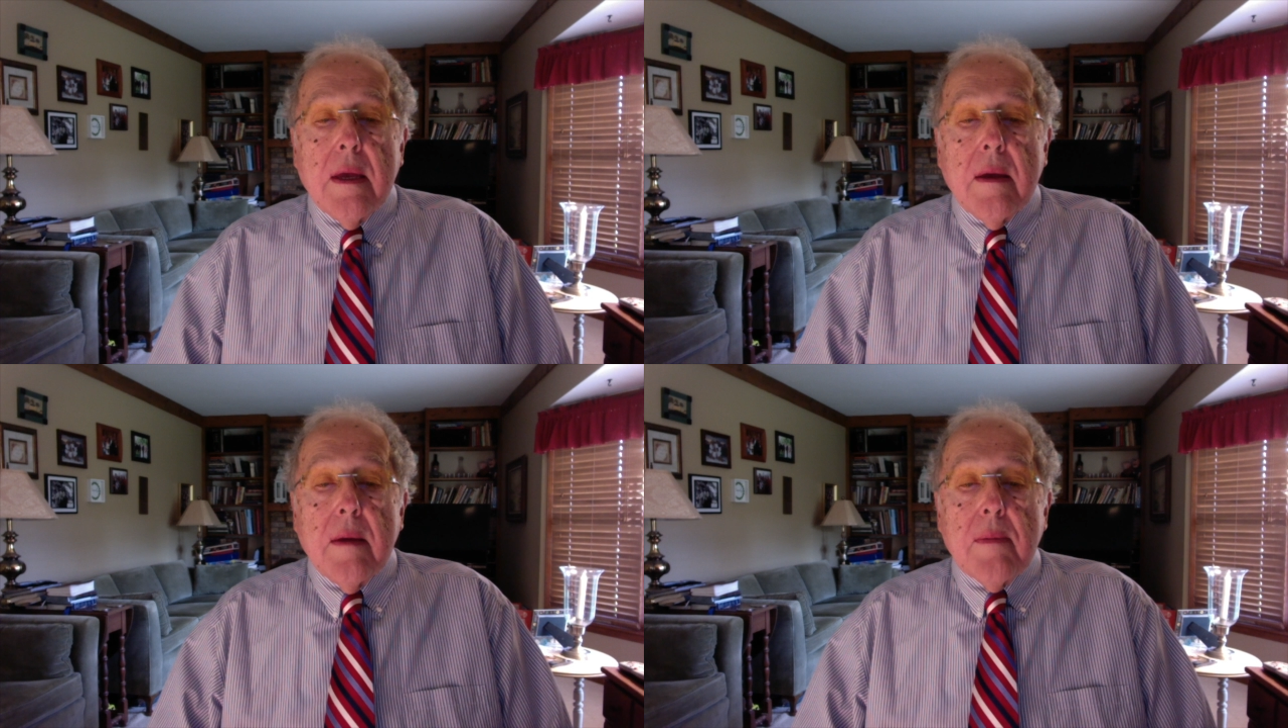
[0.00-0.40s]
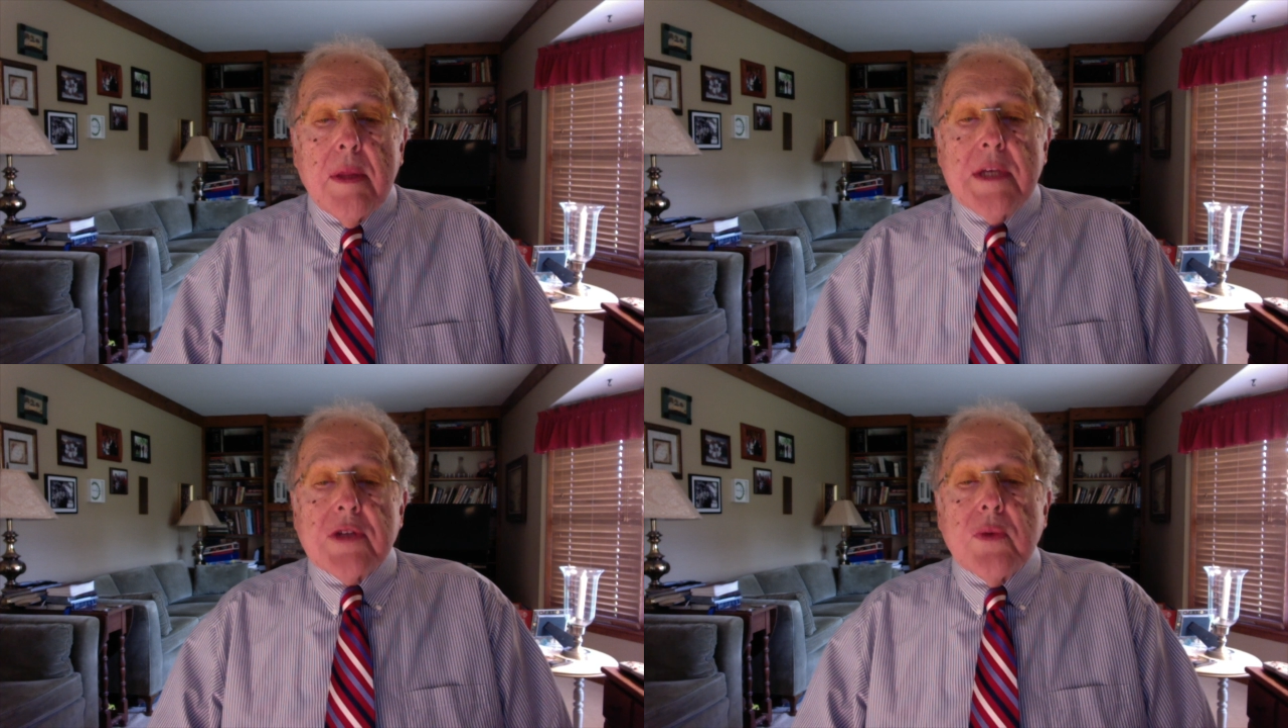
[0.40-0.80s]

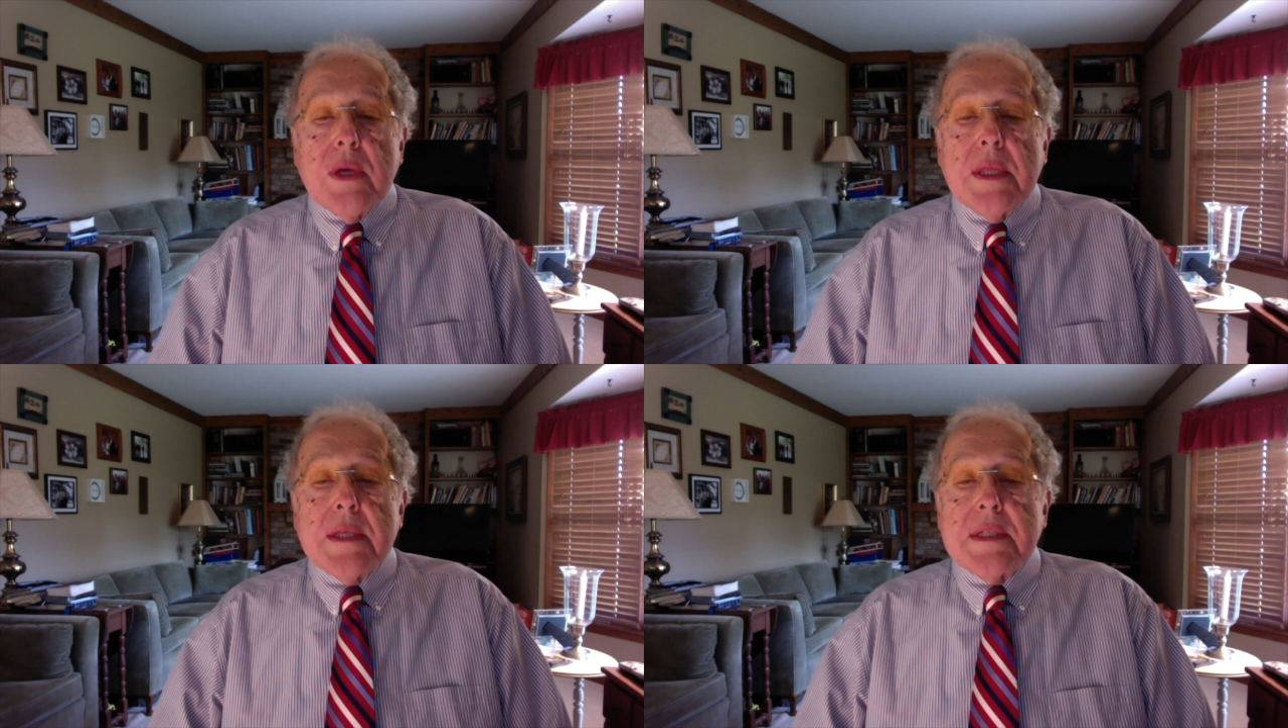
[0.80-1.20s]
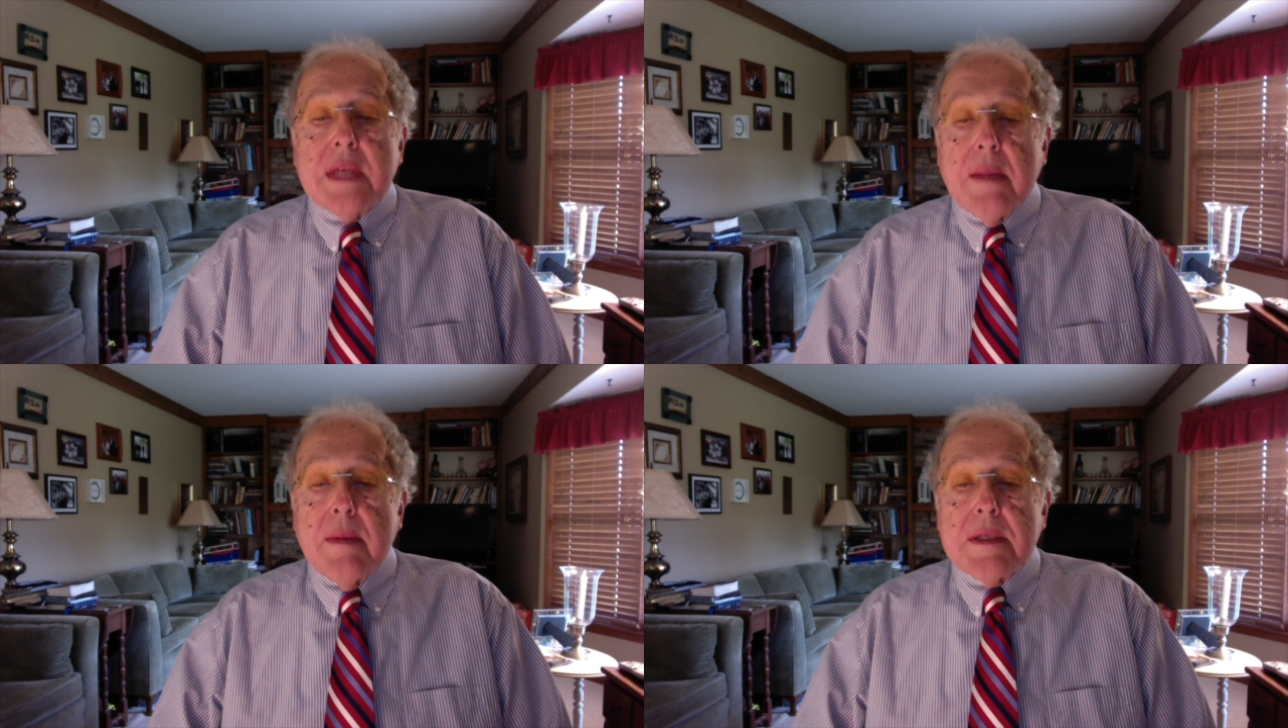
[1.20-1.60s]
Please read the
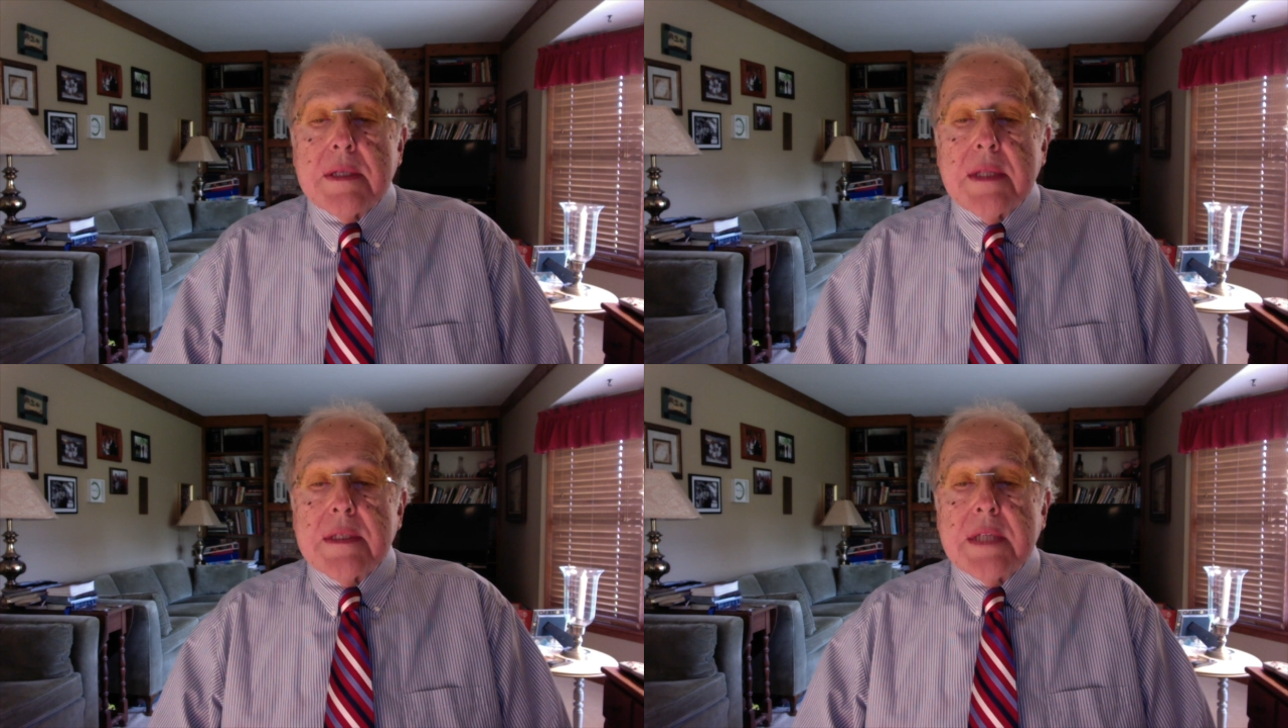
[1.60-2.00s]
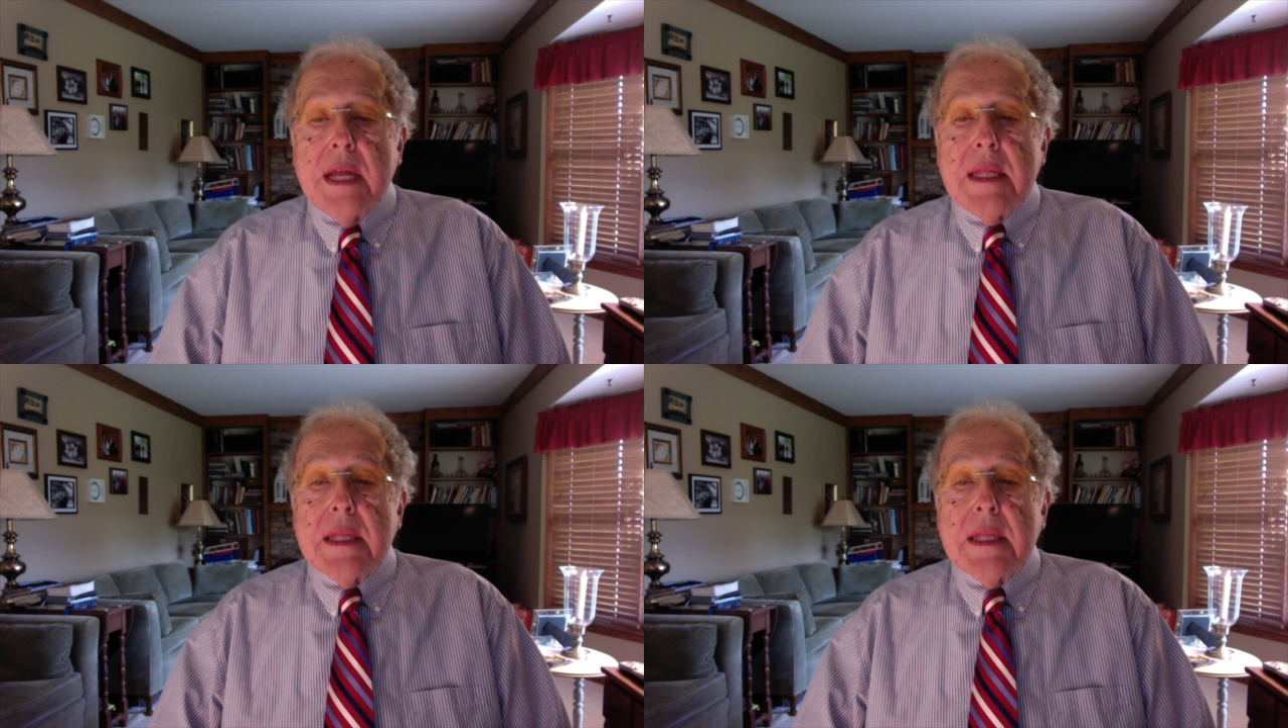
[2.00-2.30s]
syllabus and study the